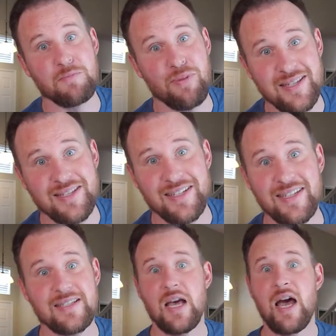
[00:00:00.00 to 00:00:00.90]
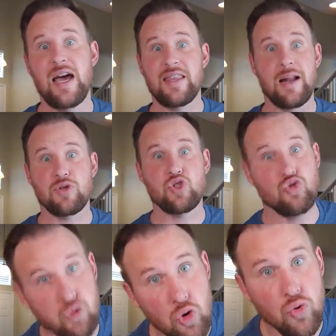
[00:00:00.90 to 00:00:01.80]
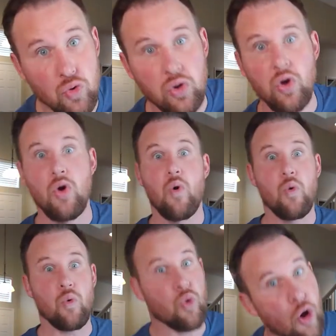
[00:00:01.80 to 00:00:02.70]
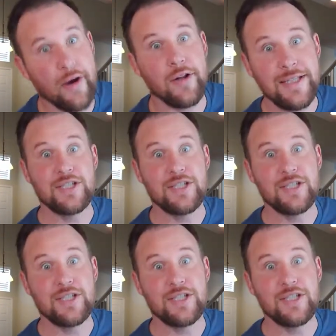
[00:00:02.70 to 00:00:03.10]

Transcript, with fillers: precedence, and then I'm screwed, royally